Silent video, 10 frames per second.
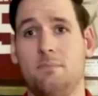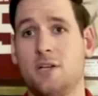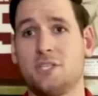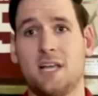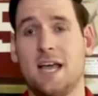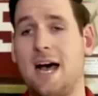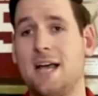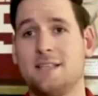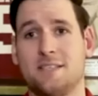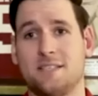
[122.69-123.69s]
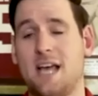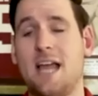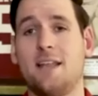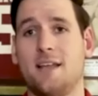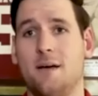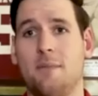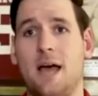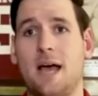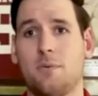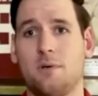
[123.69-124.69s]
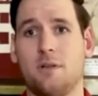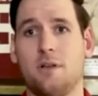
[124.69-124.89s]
bunch of guys decide to come back when,